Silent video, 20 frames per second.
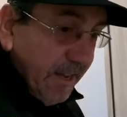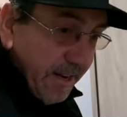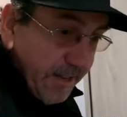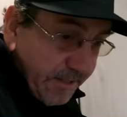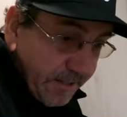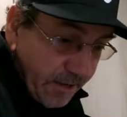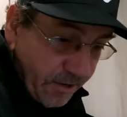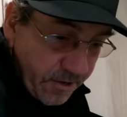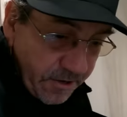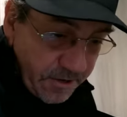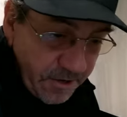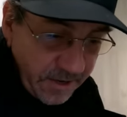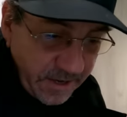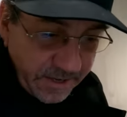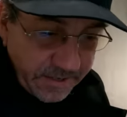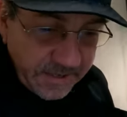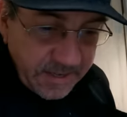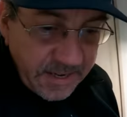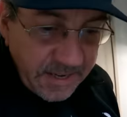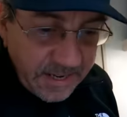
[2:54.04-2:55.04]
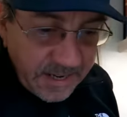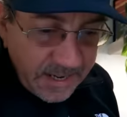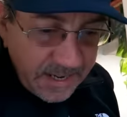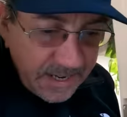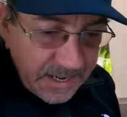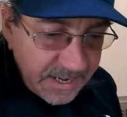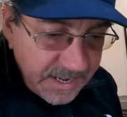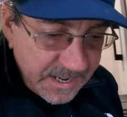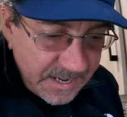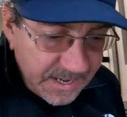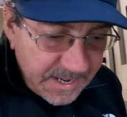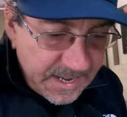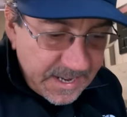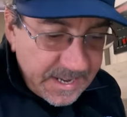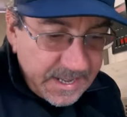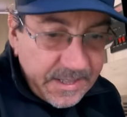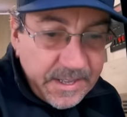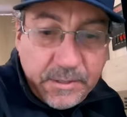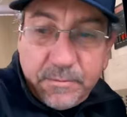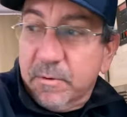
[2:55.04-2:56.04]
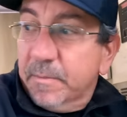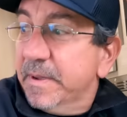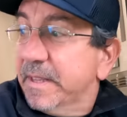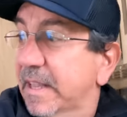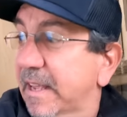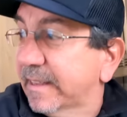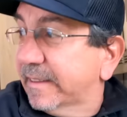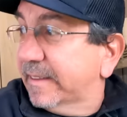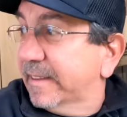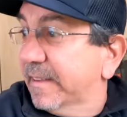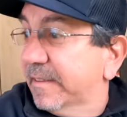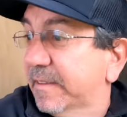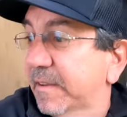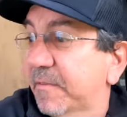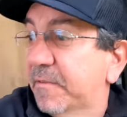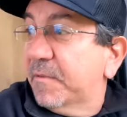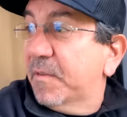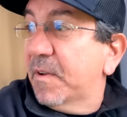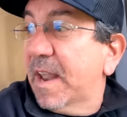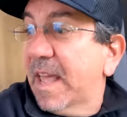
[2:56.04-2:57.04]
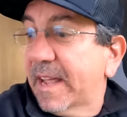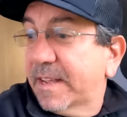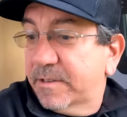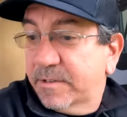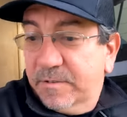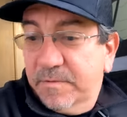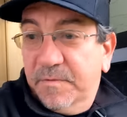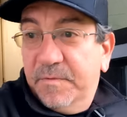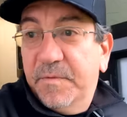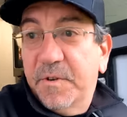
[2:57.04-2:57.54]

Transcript: it's a good unit. This will be the flex